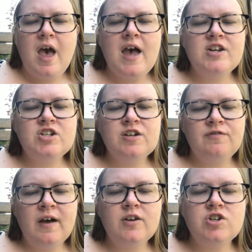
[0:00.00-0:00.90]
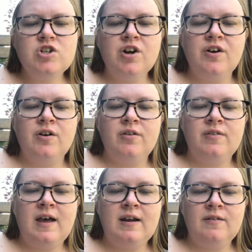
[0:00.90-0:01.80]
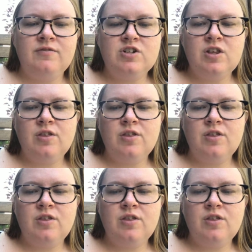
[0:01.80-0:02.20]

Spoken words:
And she felt sure that if she